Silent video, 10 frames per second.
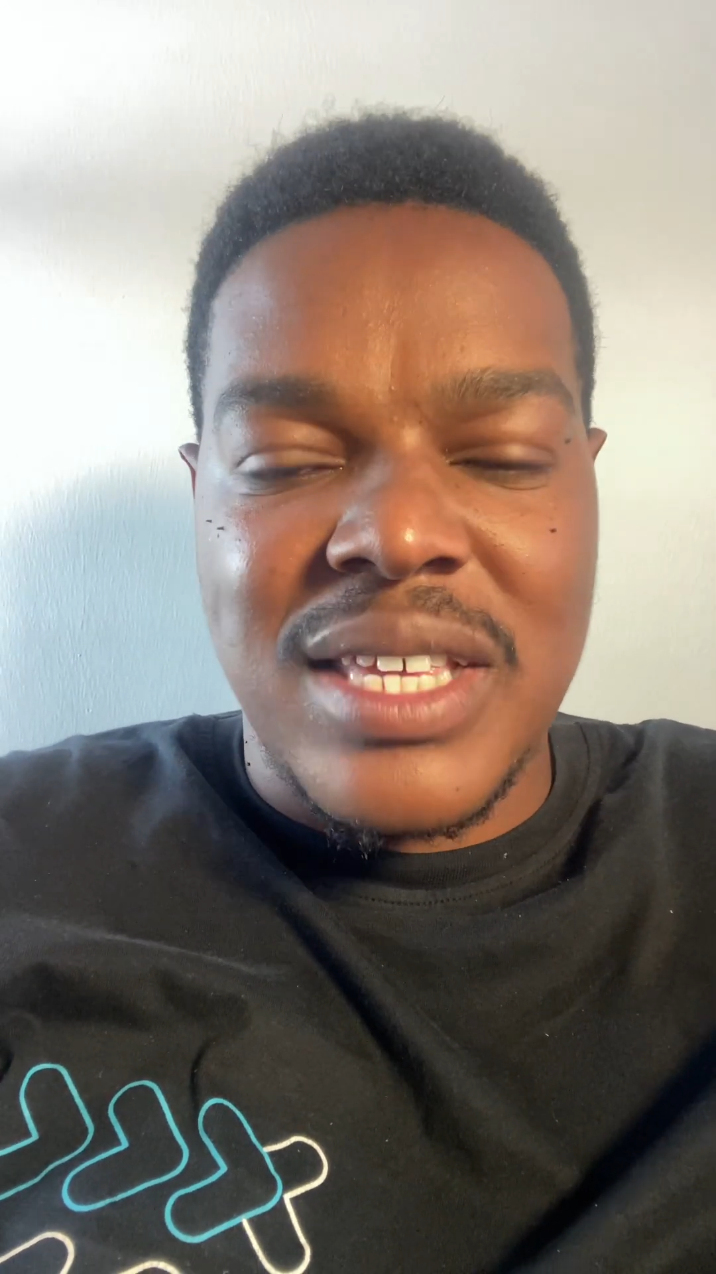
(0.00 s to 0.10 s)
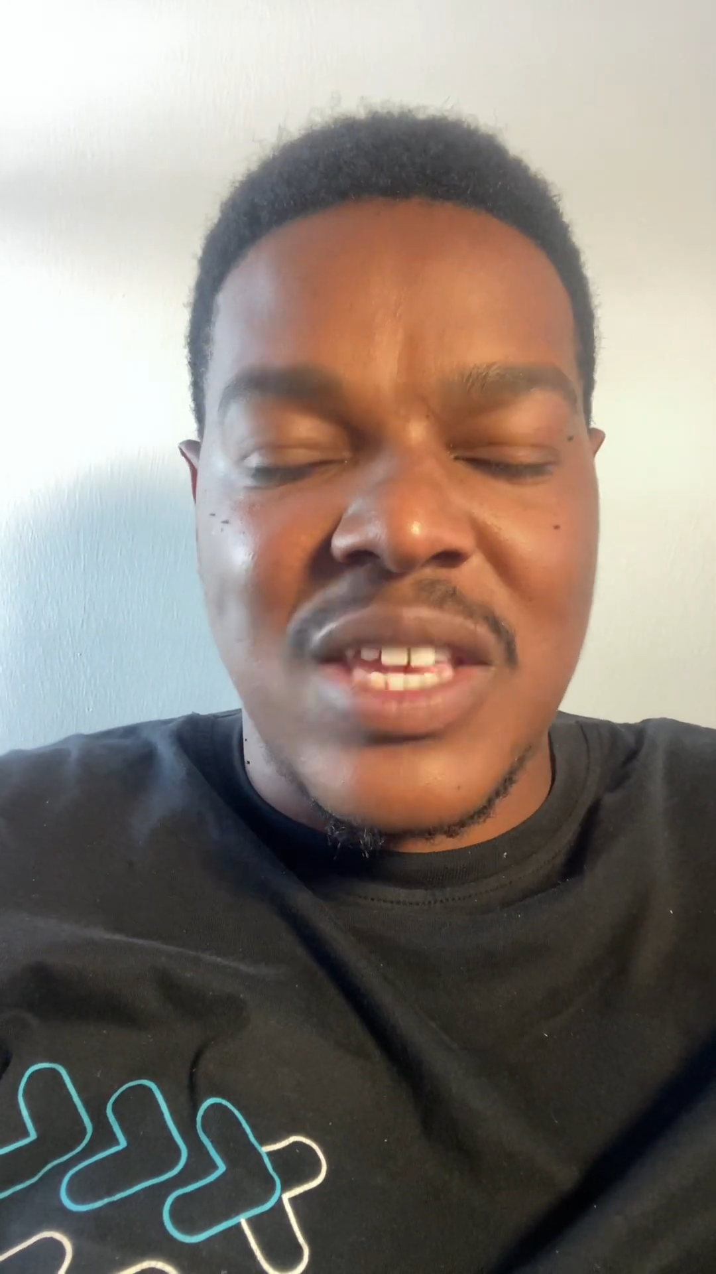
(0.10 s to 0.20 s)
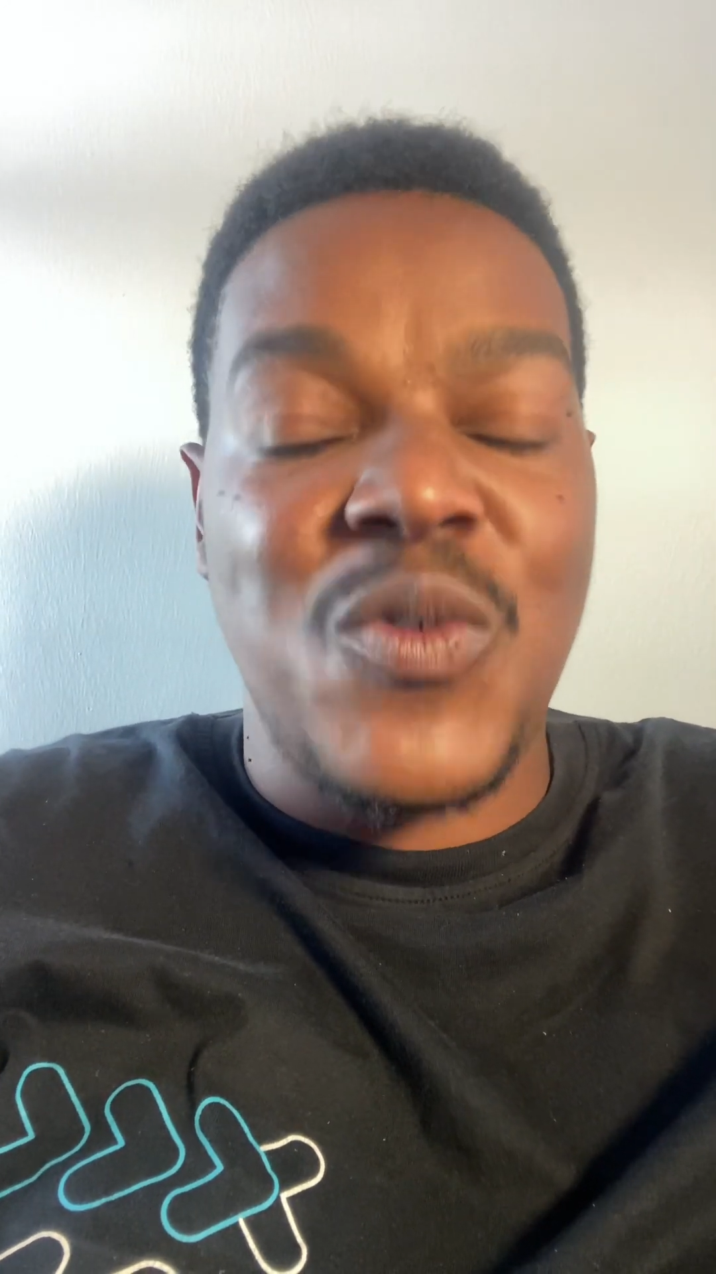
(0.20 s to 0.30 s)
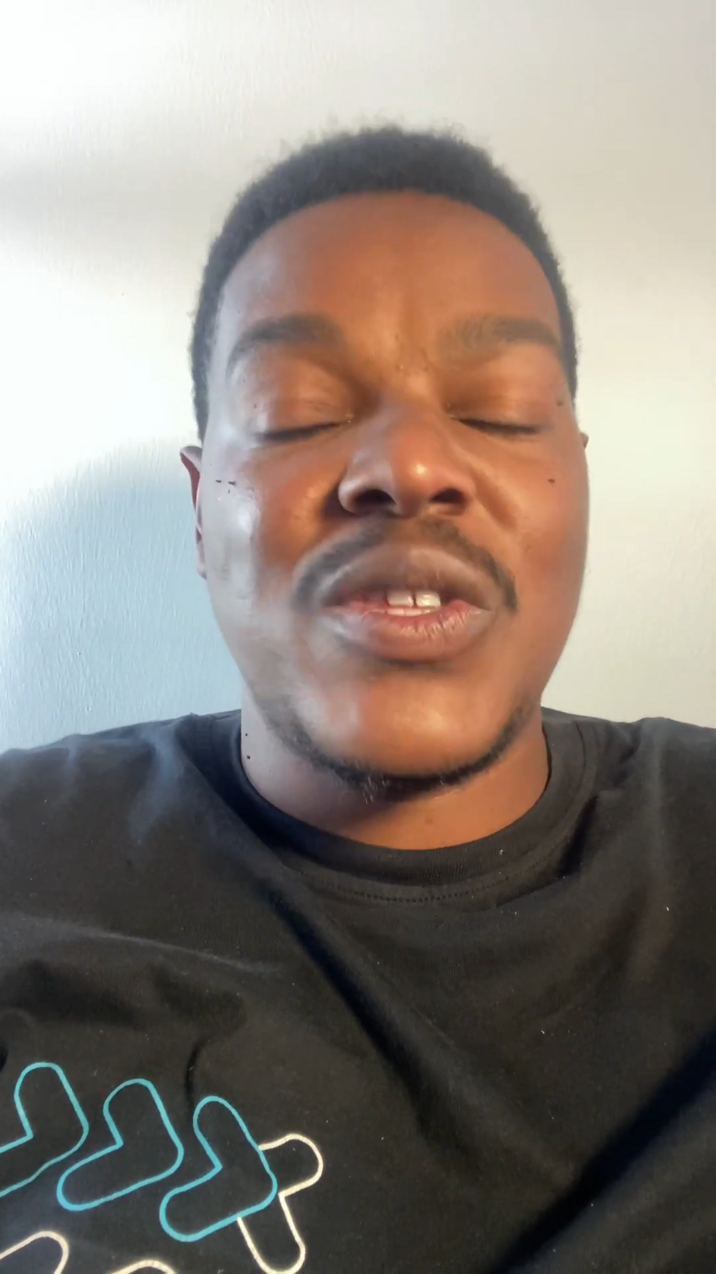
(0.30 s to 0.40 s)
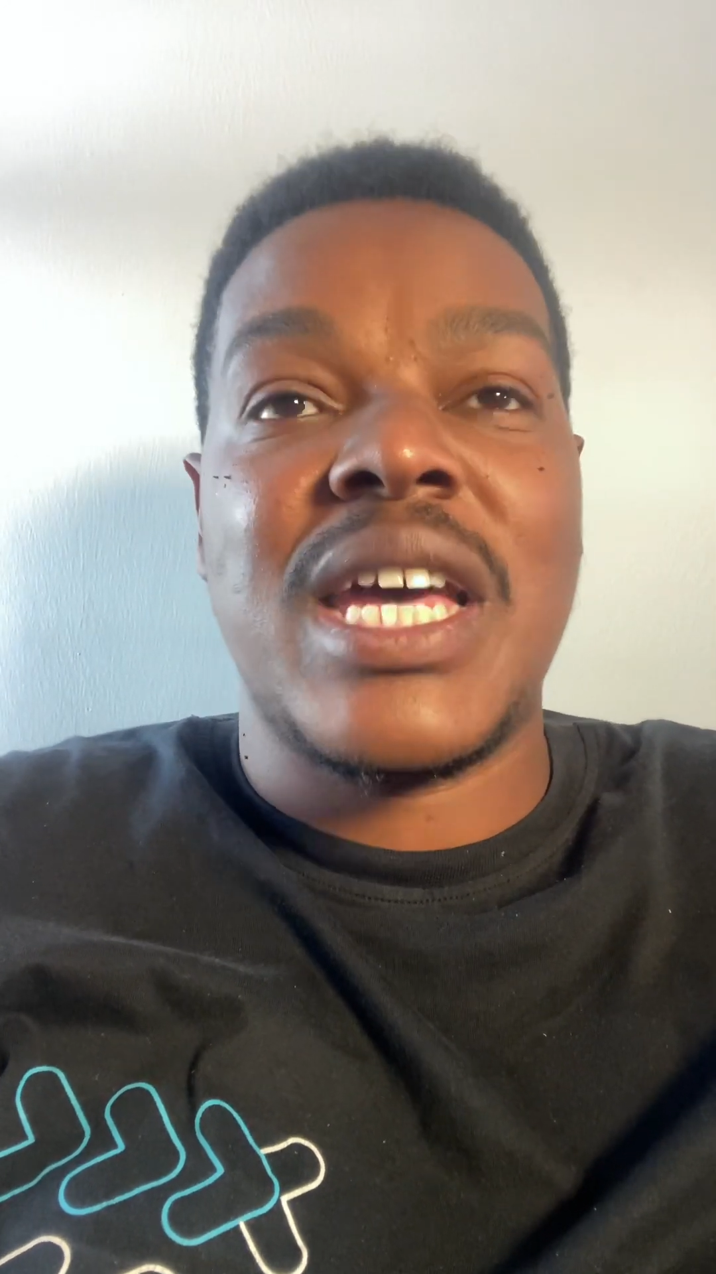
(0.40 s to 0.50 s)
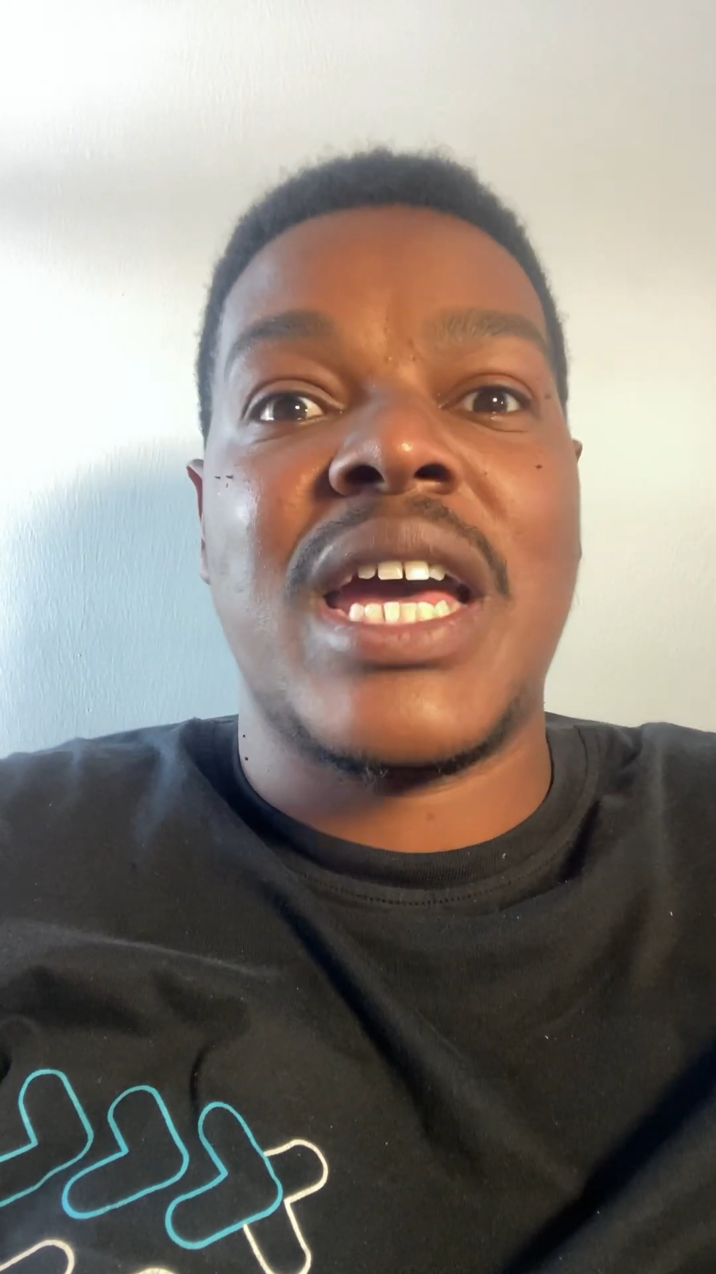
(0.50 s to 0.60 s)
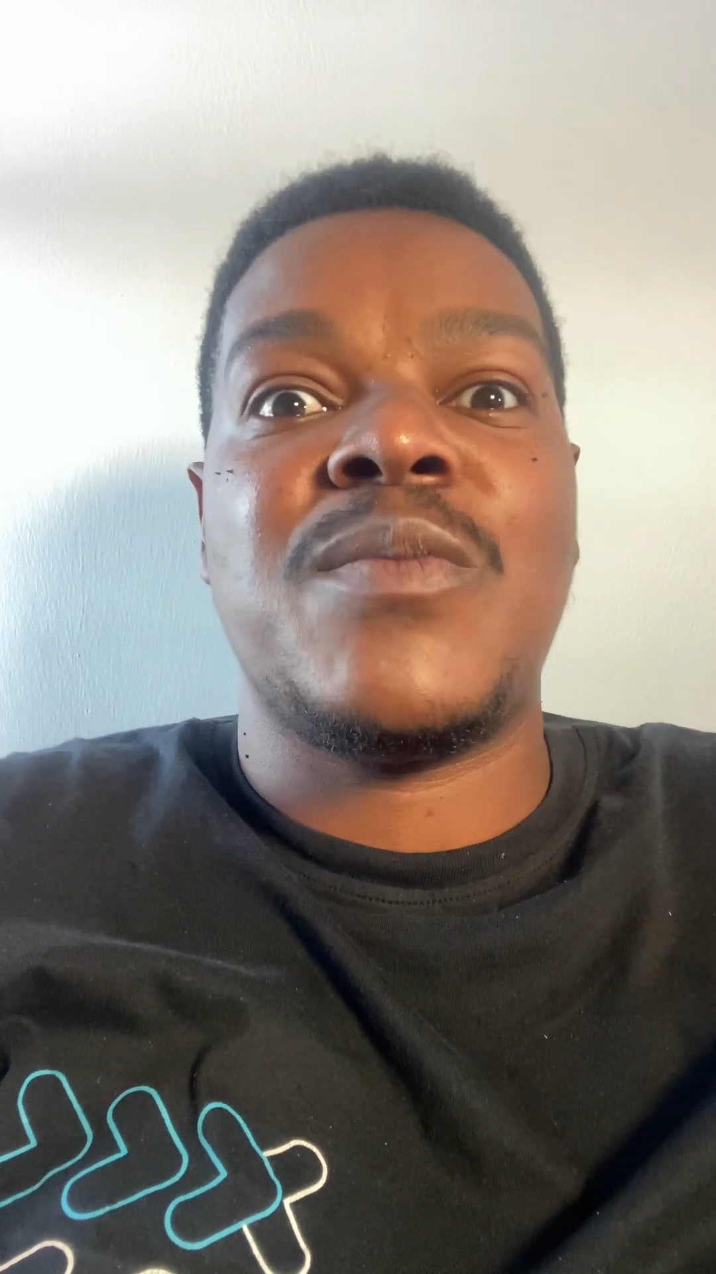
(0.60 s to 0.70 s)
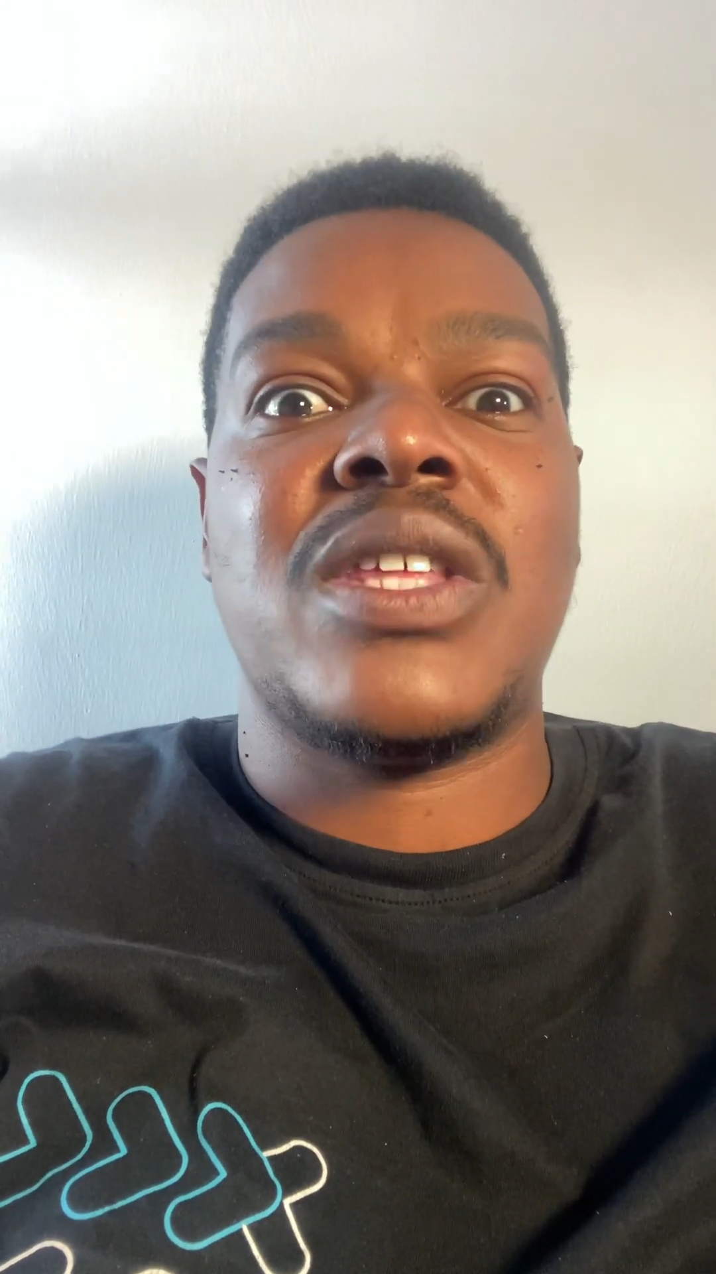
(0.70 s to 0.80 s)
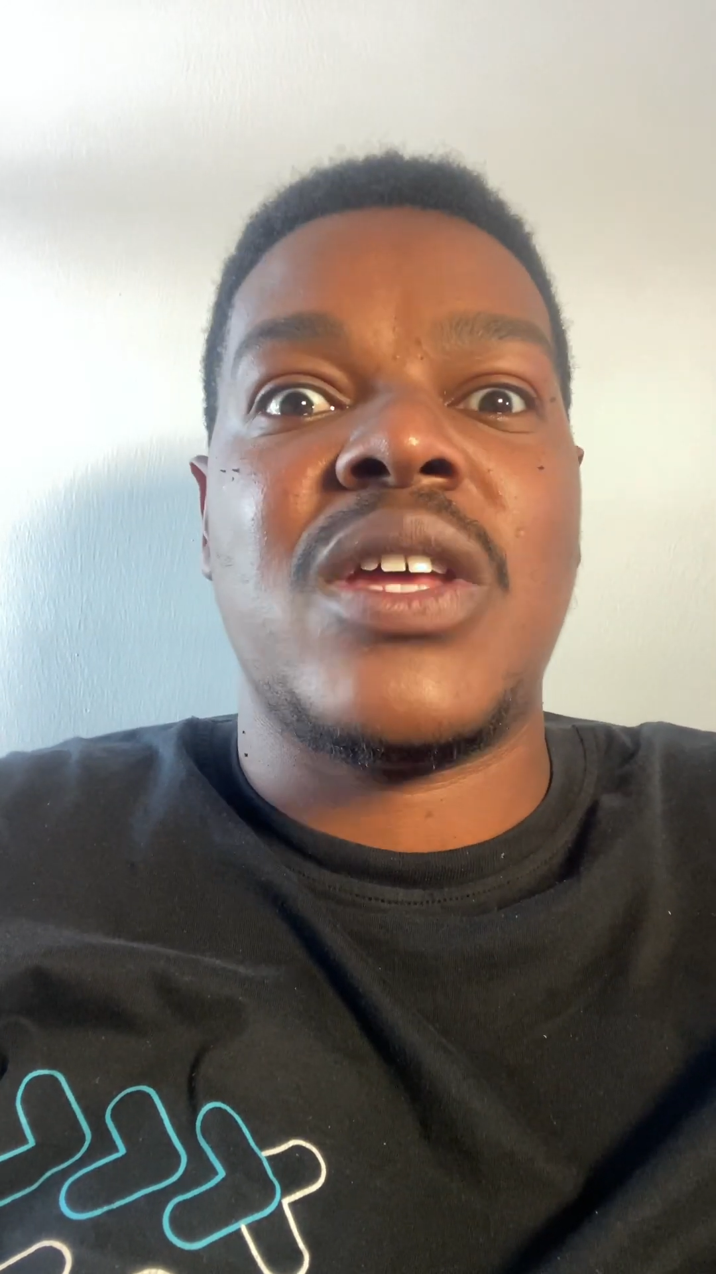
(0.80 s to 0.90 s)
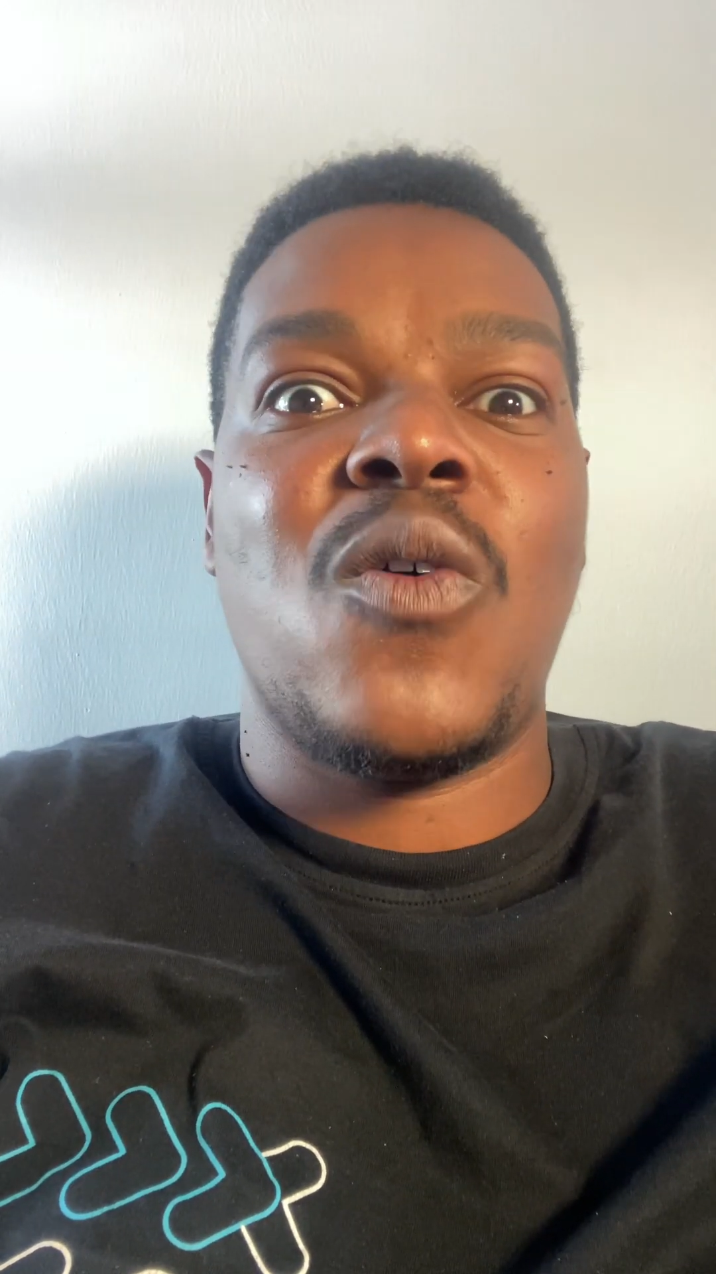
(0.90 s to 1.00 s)

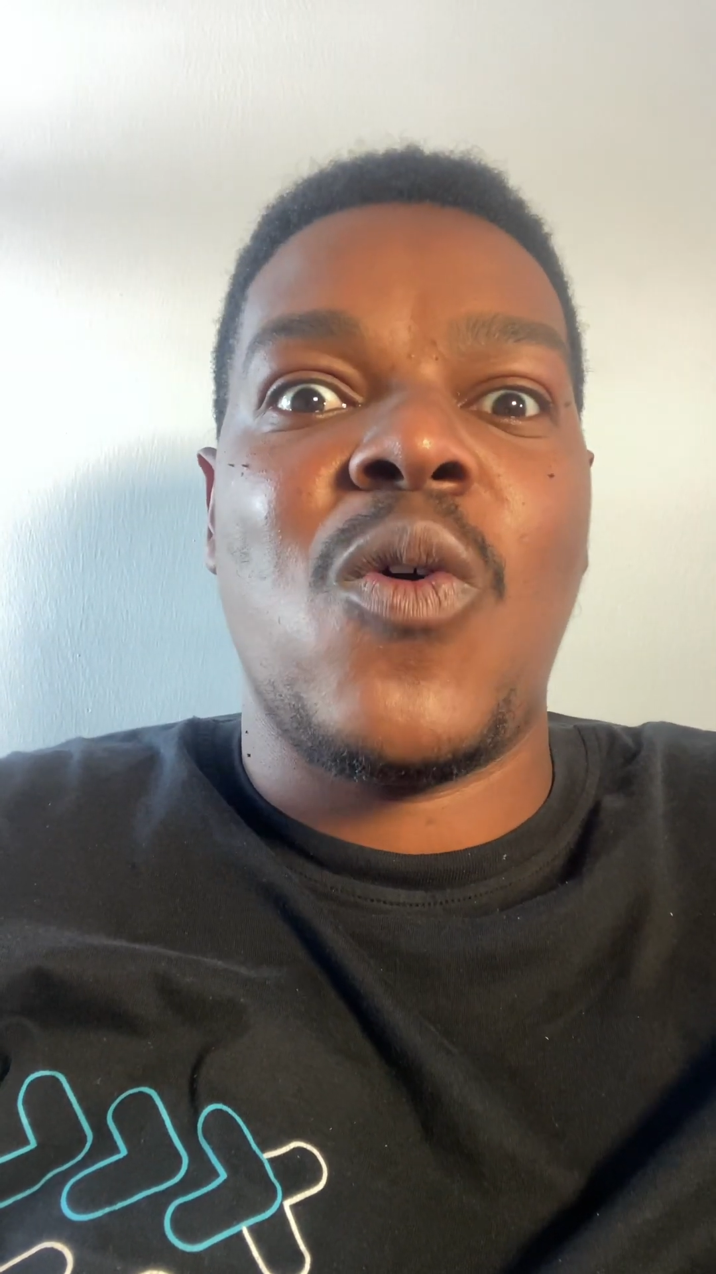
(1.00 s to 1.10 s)
Sometimes they